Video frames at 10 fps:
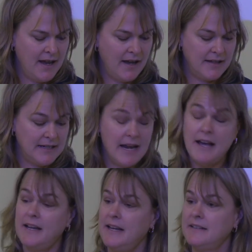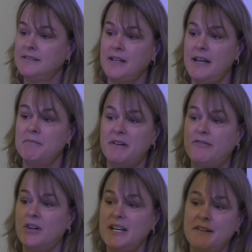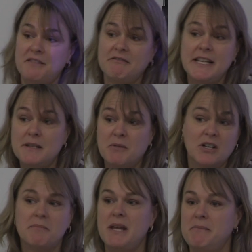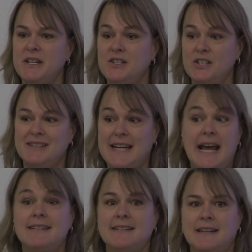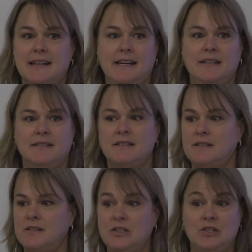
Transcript: Uh, yeah, and, and before you even read the book, maybe just ask the kids,